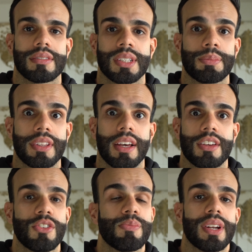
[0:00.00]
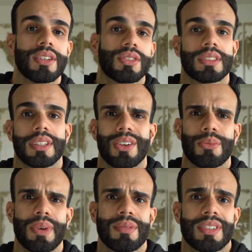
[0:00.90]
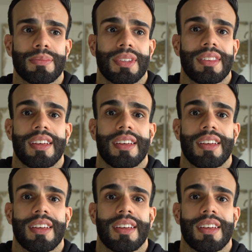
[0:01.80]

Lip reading: something that you've been interested in, or maybe something